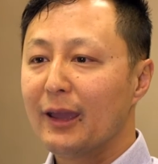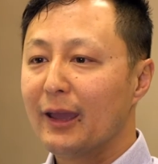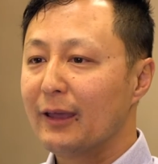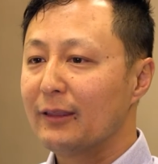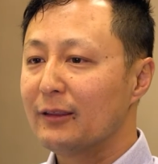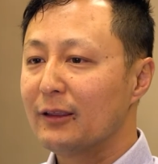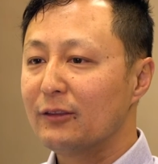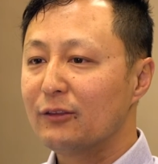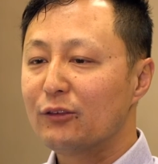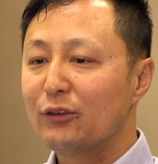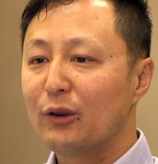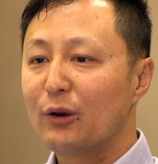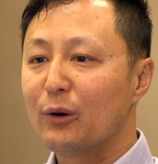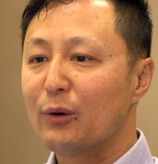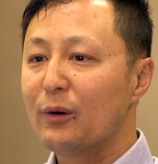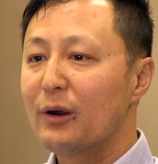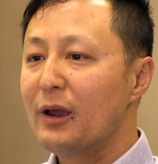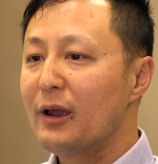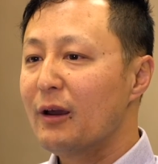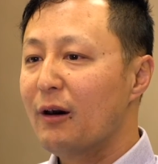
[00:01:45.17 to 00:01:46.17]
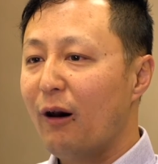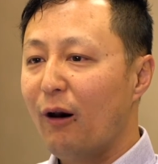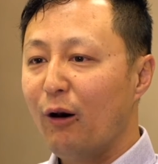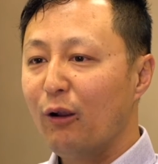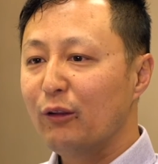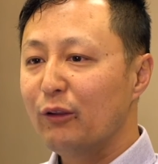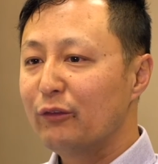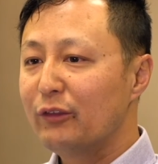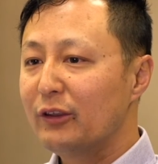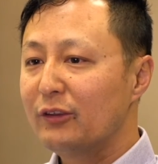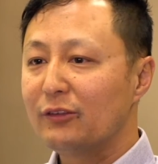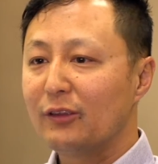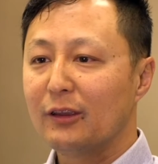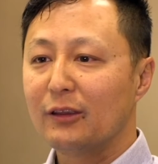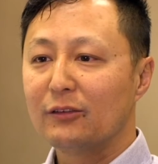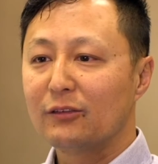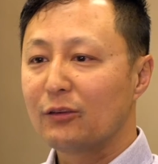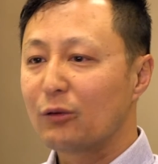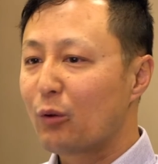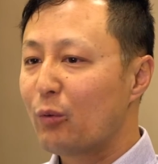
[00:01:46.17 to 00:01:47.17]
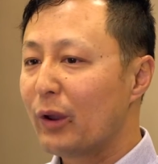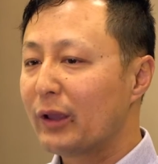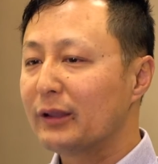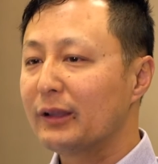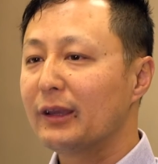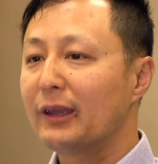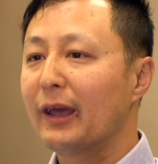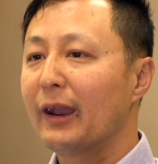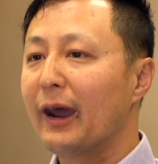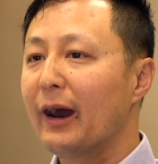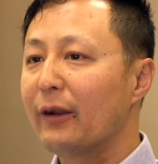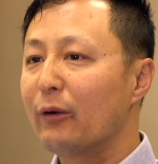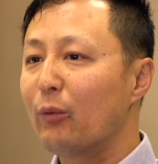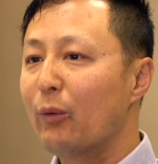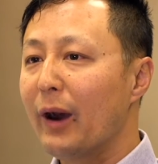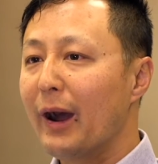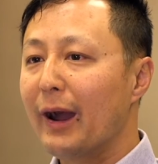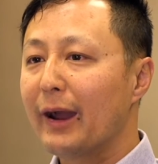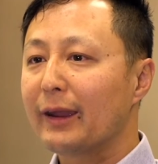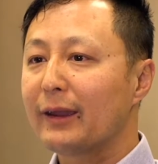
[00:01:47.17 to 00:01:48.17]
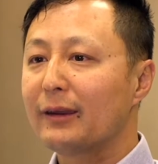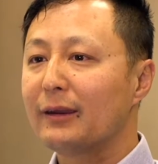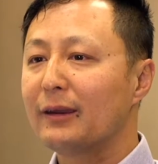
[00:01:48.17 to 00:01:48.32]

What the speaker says: And then so all of these things quickly get out of whack.